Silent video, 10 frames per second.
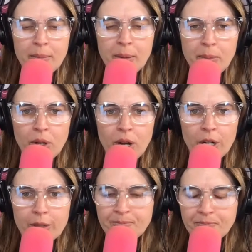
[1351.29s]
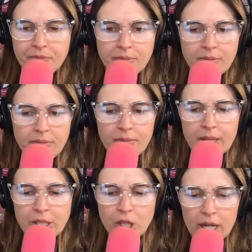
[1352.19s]
people are
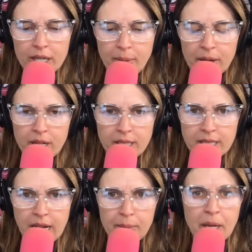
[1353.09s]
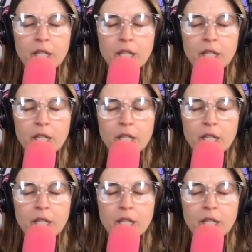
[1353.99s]
talking about nonstop.